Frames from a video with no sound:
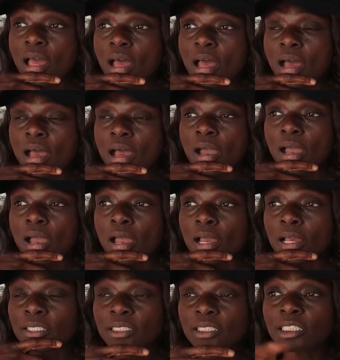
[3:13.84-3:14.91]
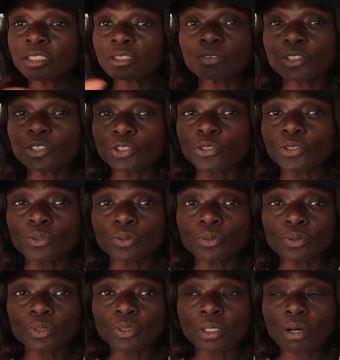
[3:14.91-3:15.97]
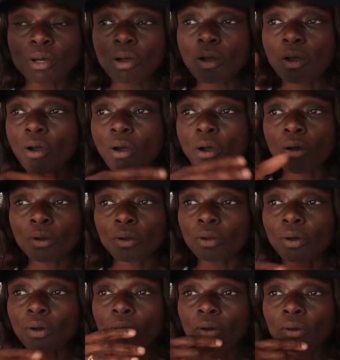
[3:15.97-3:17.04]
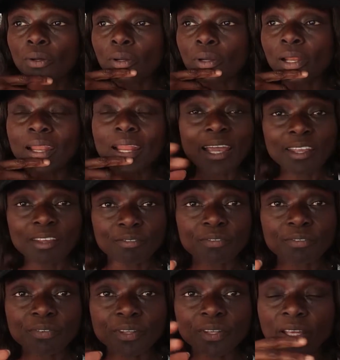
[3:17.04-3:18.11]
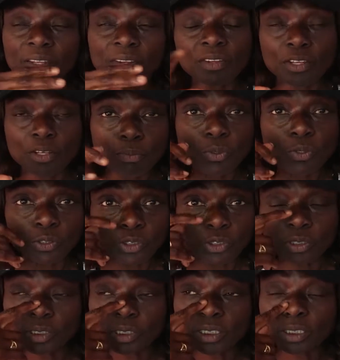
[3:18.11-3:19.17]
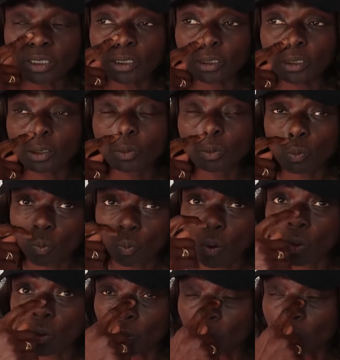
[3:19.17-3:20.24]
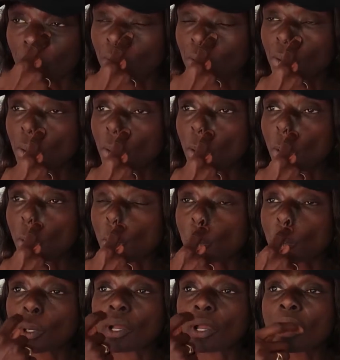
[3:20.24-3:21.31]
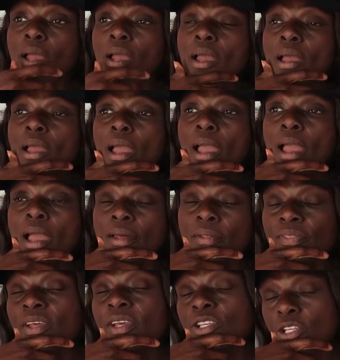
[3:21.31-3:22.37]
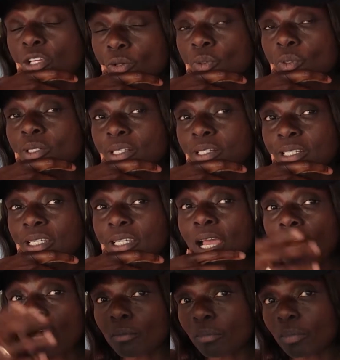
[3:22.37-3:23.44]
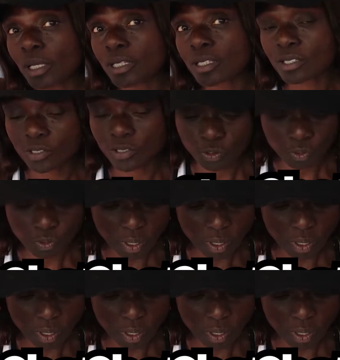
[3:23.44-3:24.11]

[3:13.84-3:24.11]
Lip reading: and TV shows on life in the emergency ward, you know, and then you will see how blessed you